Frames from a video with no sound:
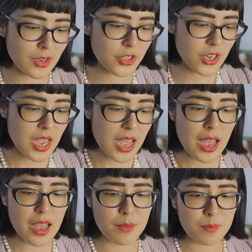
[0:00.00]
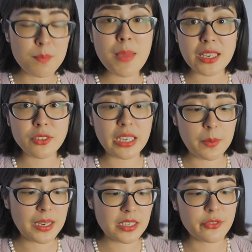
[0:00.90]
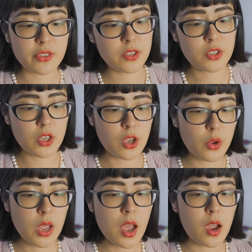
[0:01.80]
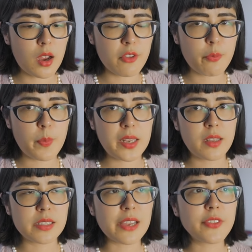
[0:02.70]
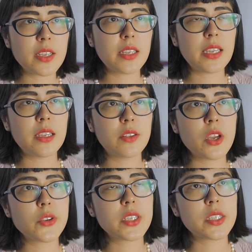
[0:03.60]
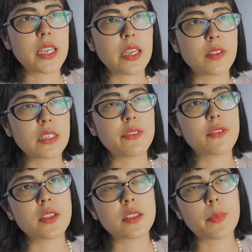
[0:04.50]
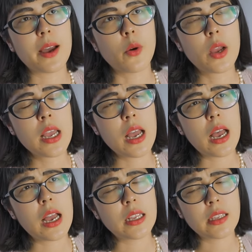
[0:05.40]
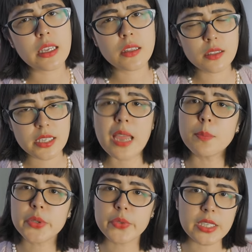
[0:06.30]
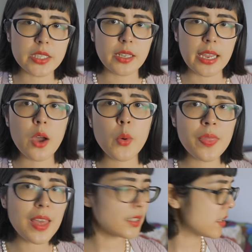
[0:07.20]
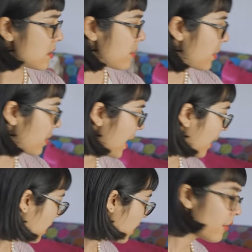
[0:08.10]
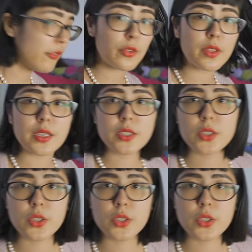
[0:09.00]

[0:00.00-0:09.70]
much um, made a really big difference. So I've been definitely noticing the difference about uh, needle tips recently. Oh, and that's another thing for the